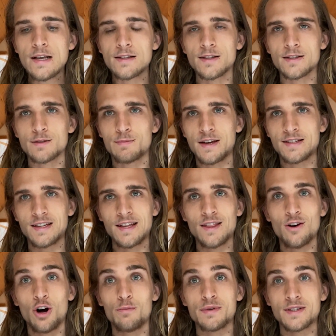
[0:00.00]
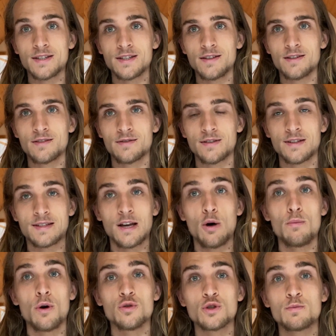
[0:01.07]
This is basically the opposite. This is how
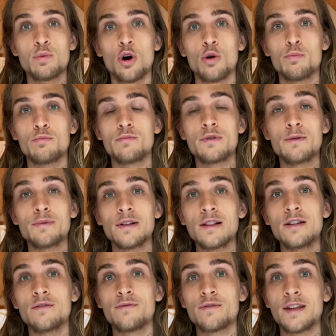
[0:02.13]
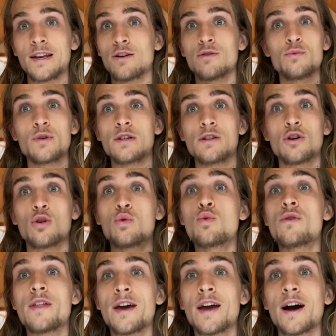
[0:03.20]
most people live. They don't really know
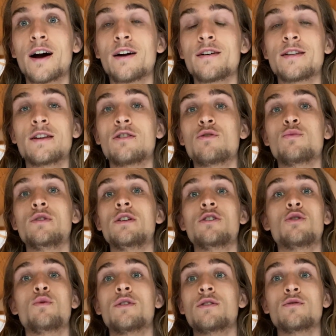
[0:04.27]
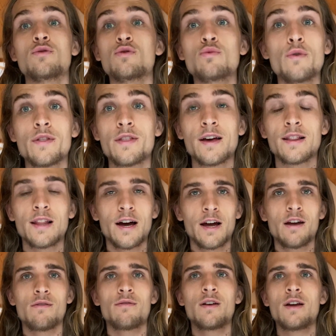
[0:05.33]
who they are, they don't really know what to do with their
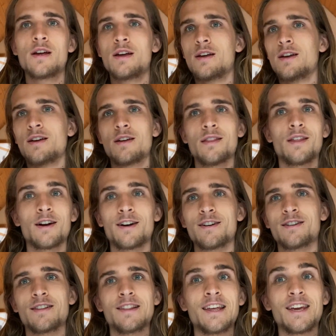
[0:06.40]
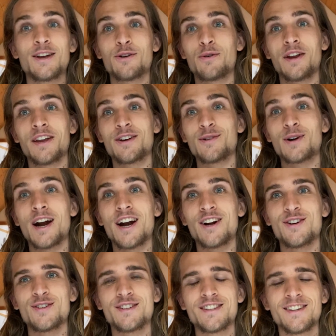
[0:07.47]
life. They're lingering
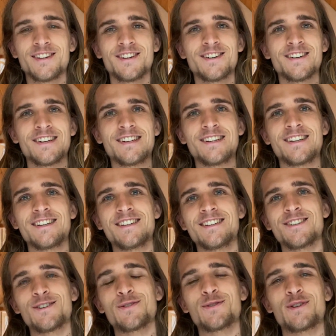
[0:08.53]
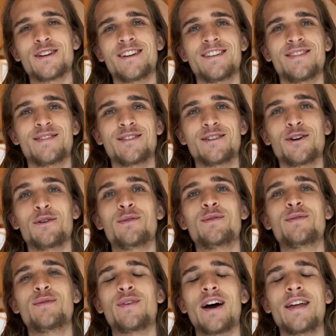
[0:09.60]
around, and then don't
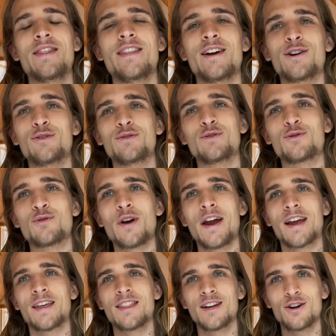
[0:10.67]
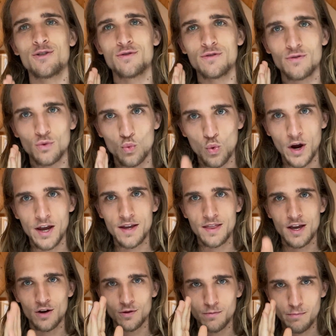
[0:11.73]
find their own track, their own way,
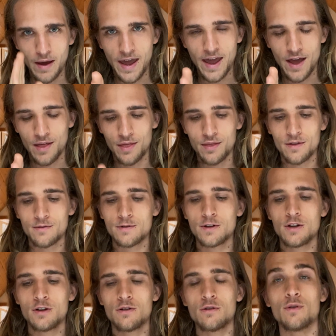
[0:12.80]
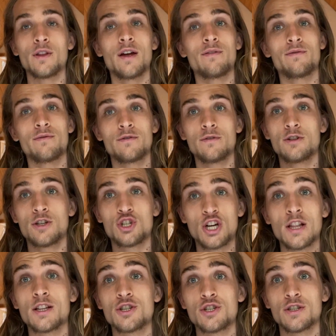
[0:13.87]
their own path, or they have
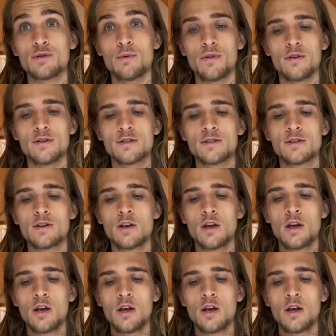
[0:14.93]
challenges with this.